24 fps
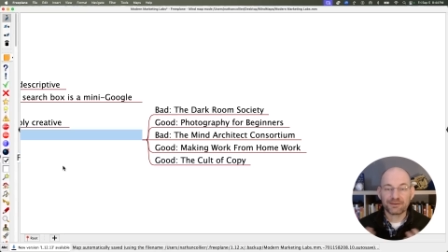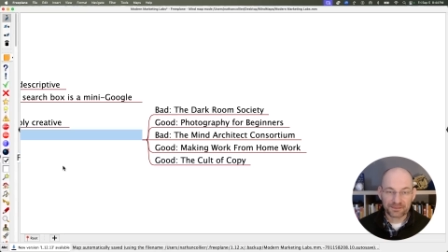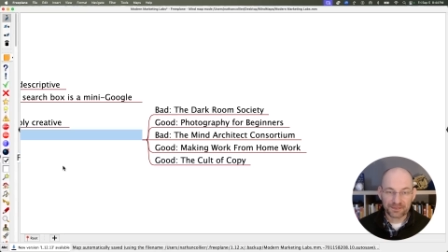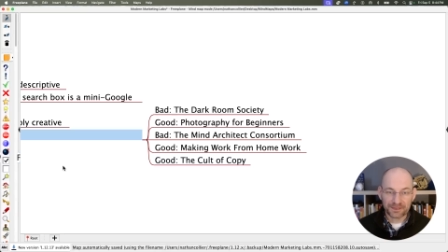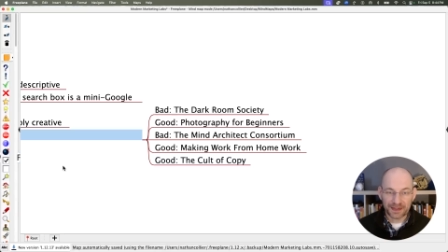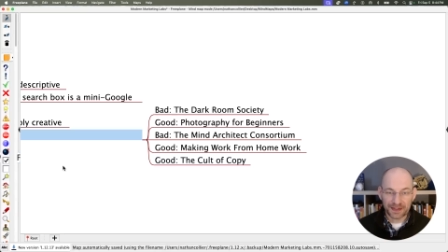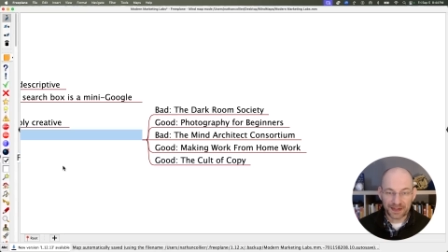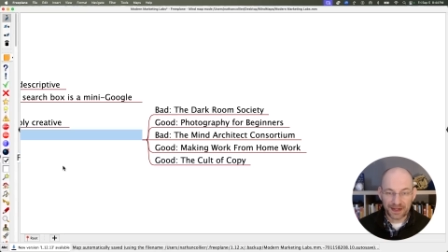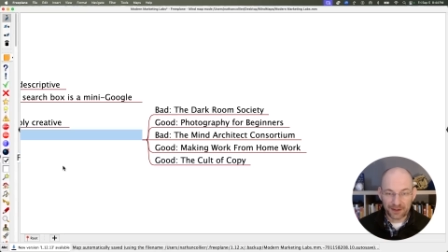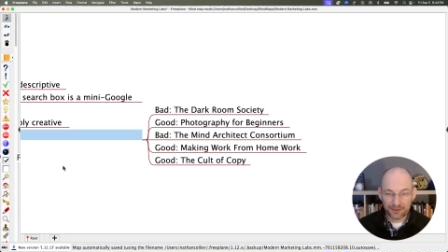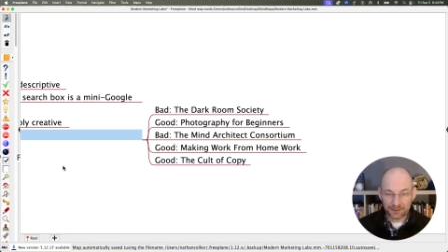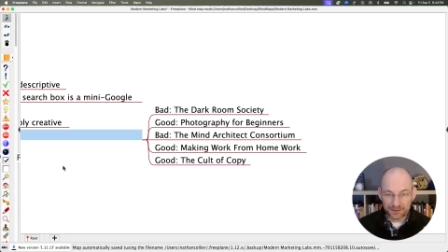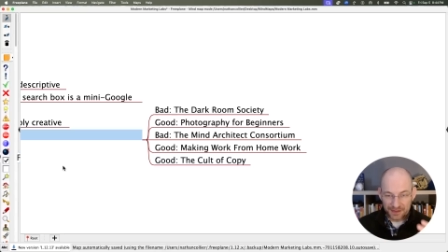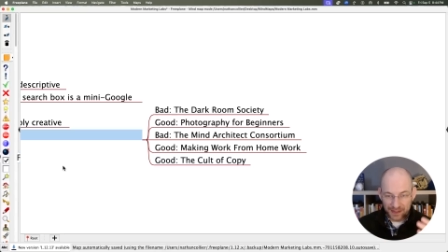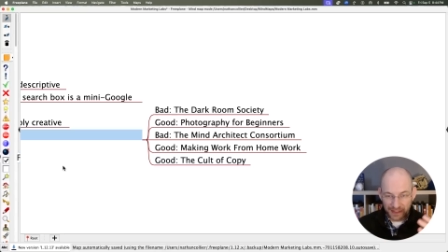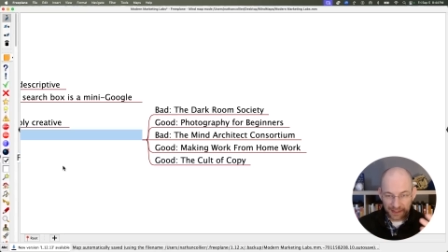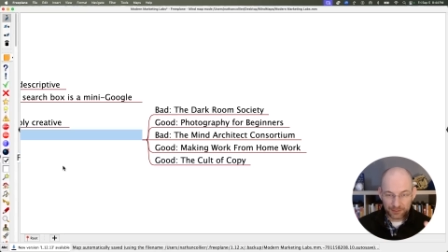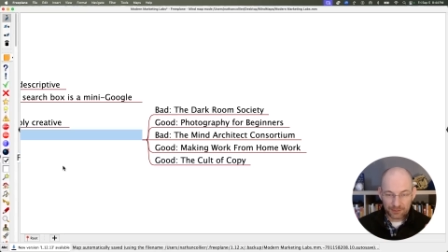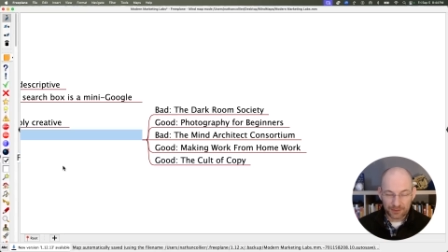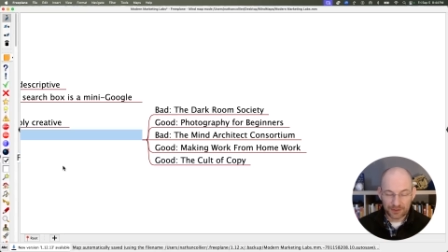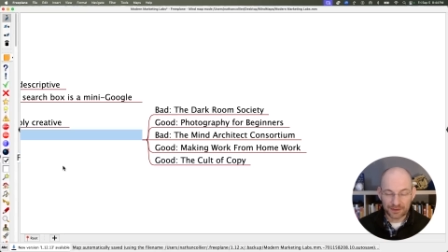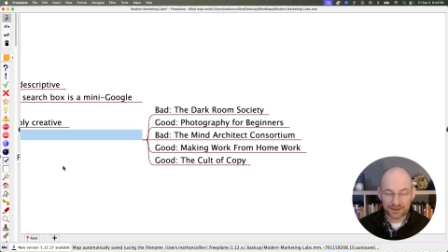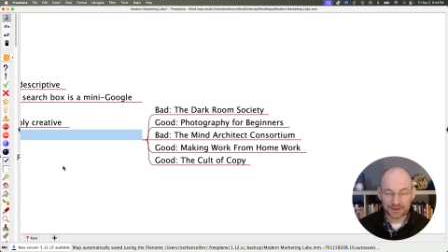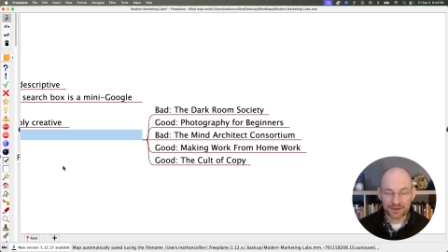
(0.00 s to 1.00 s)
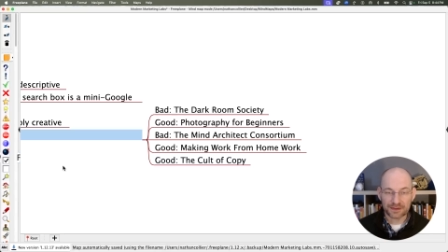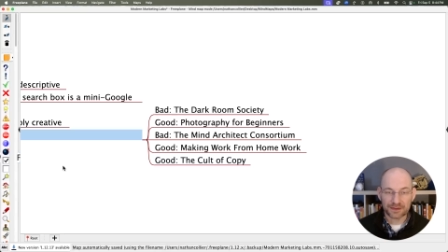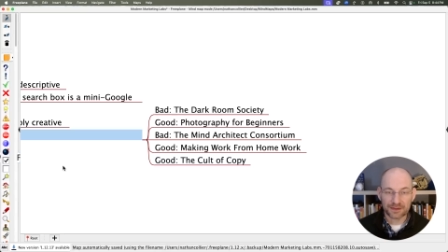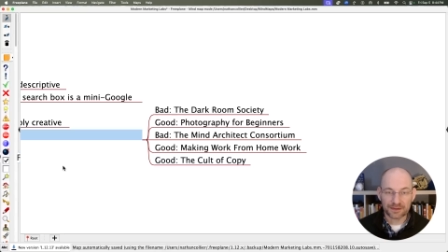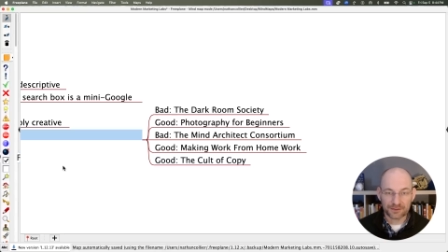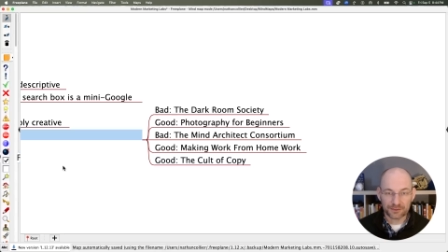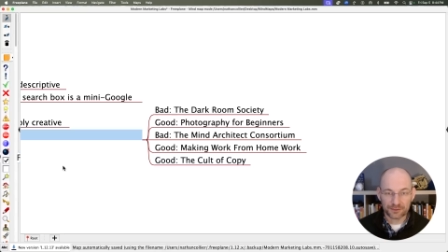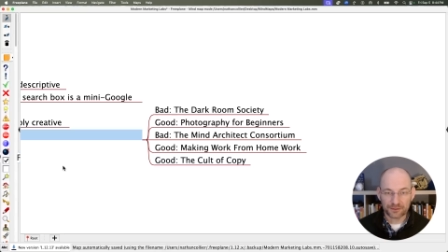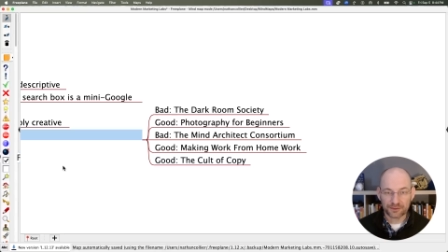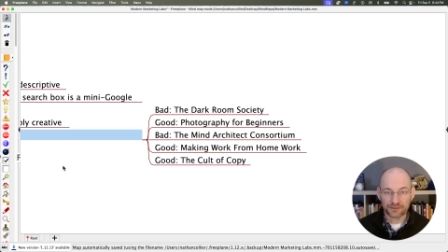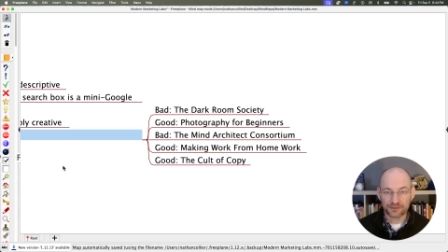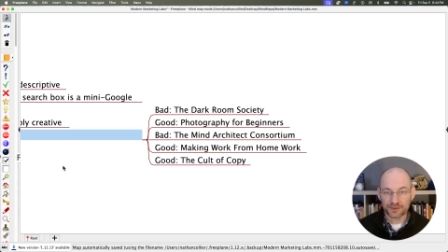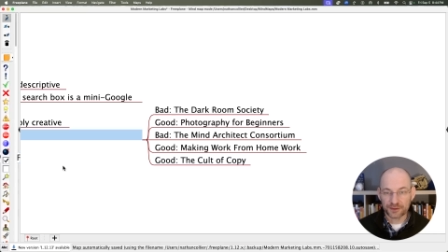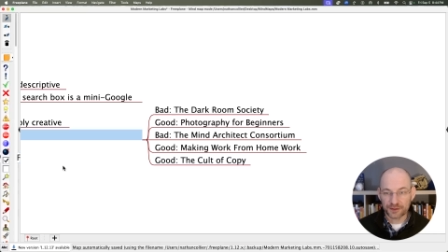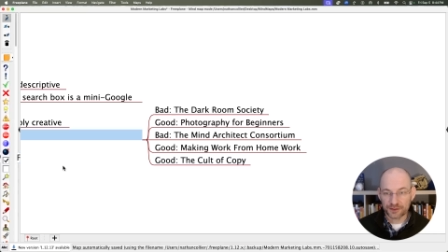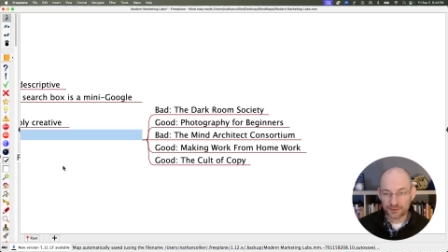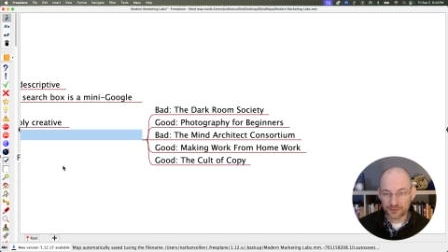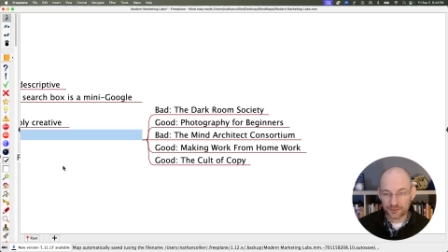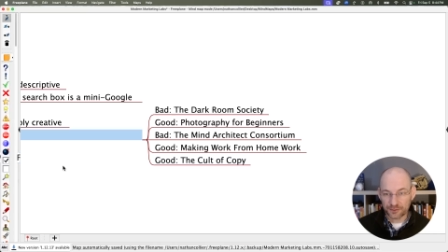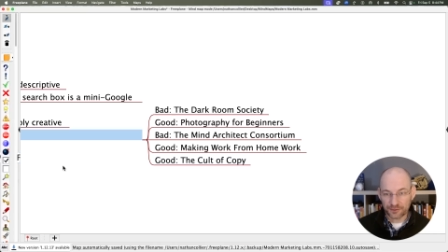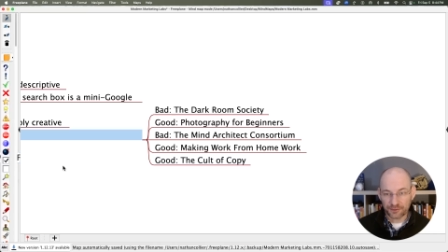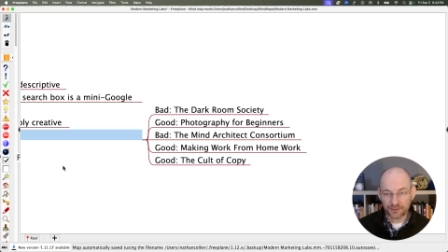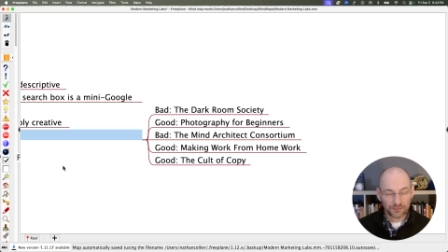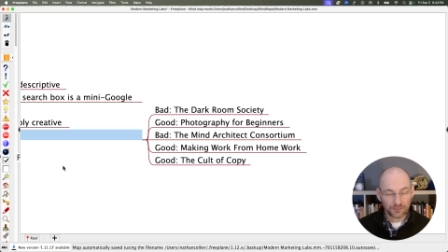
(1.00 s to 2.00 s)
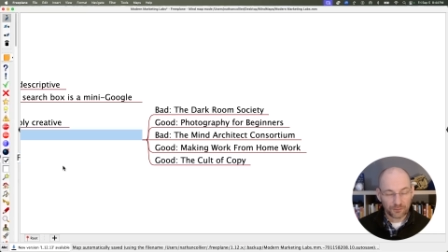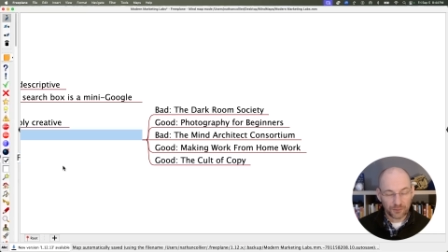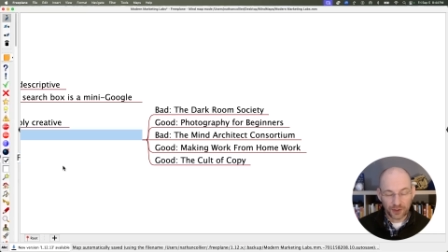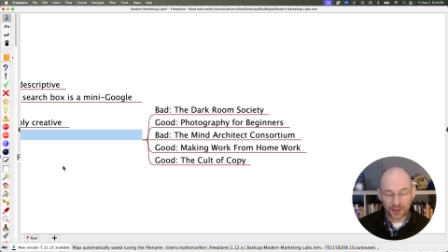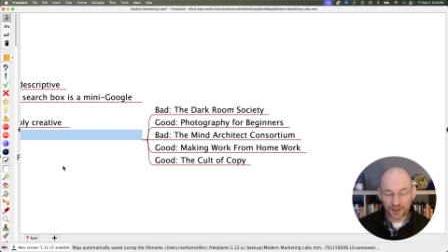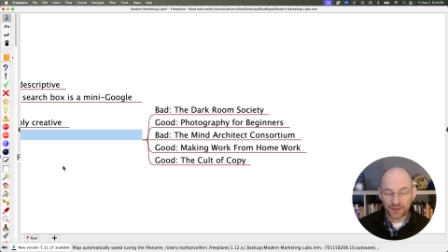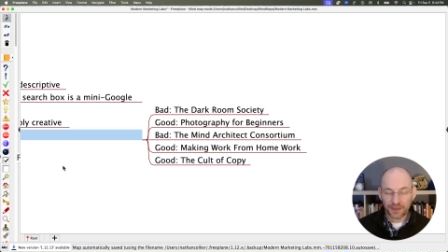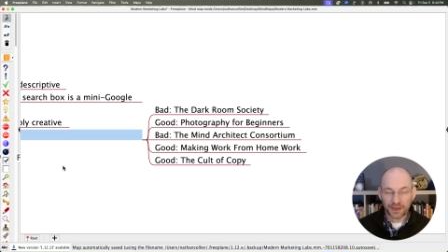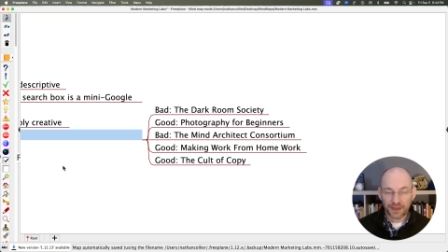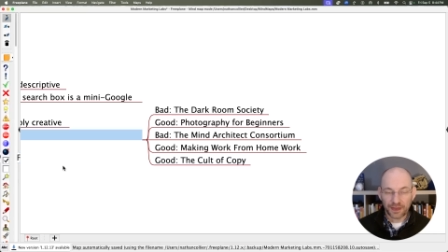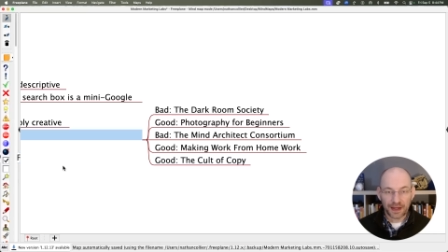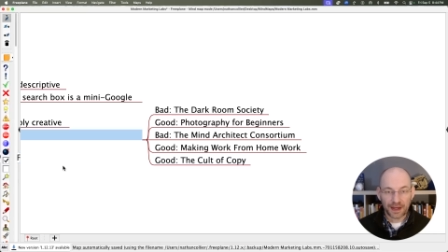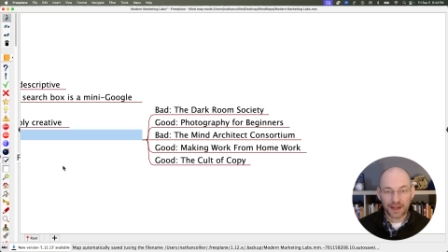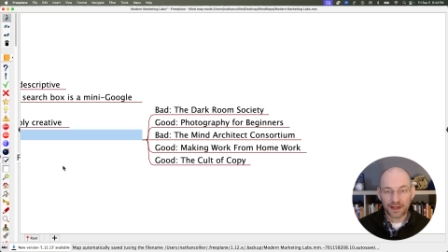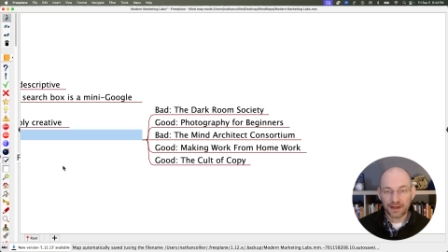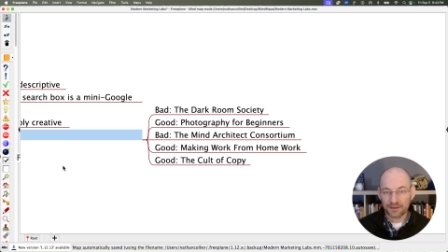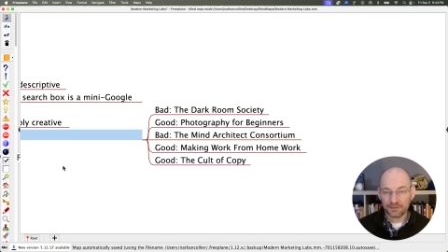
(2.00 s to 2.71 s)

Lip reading: And I was able to sort of run that